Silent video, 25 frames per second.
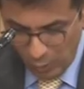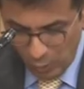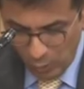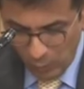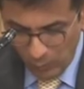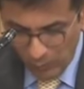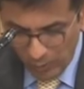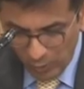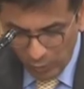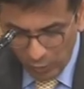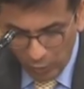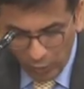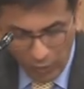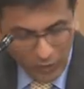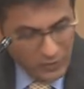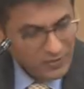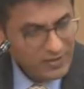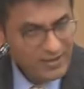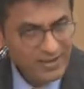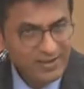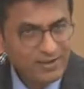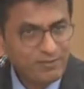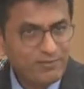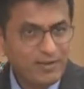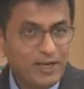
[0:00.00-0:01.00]
who were
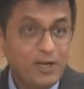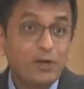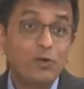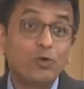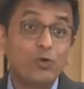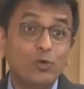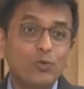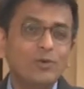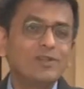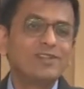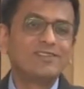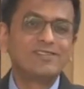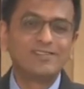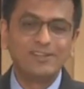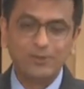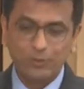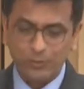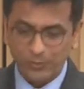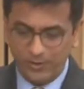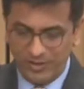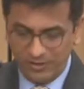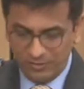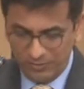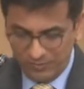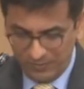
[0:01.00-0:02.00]
caught in a very cruel
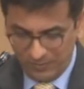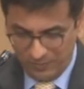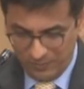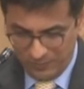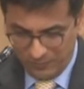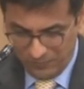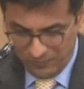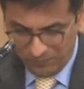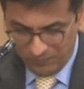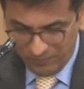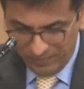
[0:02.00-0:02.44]
situation